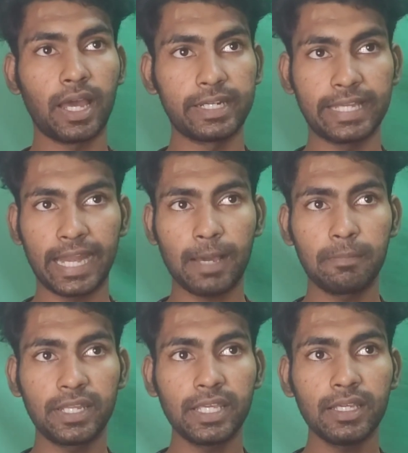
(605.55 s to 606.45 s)
And
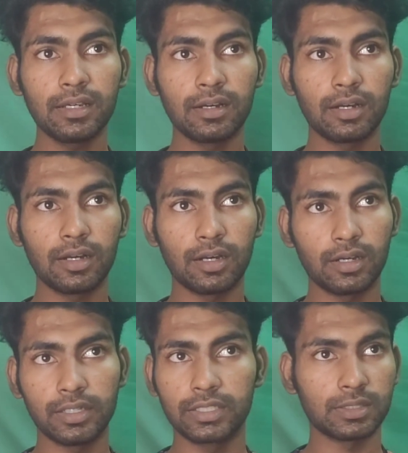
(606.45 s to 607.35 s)
Ganabry
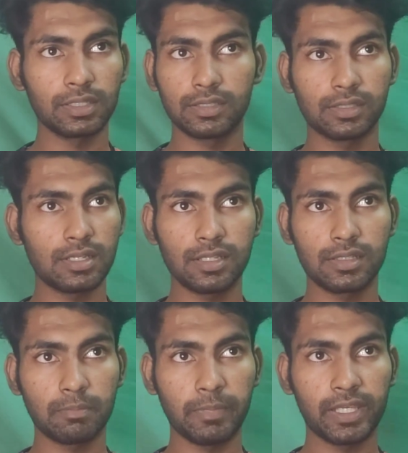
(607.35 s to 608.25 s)

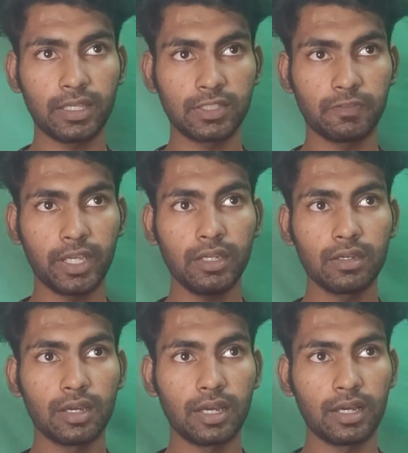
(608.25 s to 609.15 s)
is making his
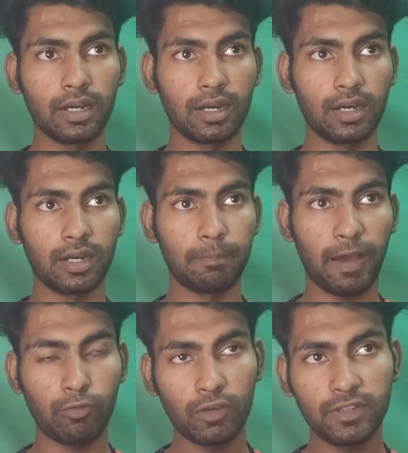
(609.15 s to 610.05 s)
way.
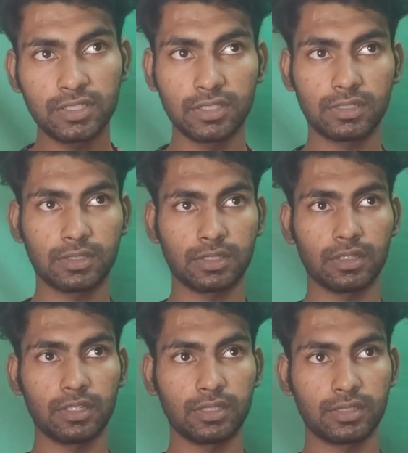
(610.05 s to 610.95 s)
Pavlovic
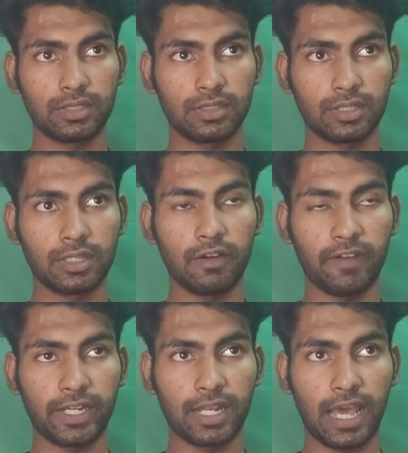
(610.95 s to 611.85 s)
is in the
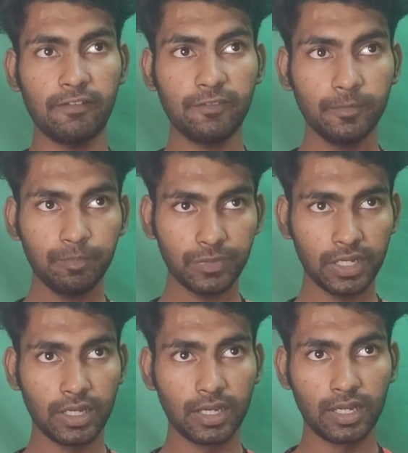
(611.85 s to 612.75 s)
final half.
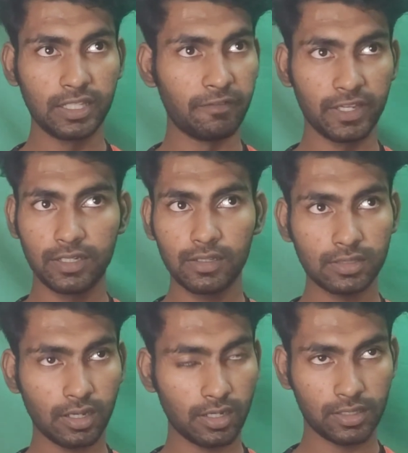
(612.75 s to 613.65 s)
The
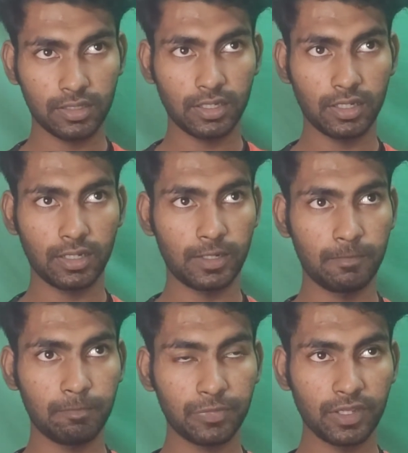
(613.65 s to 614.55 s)
wingers are in the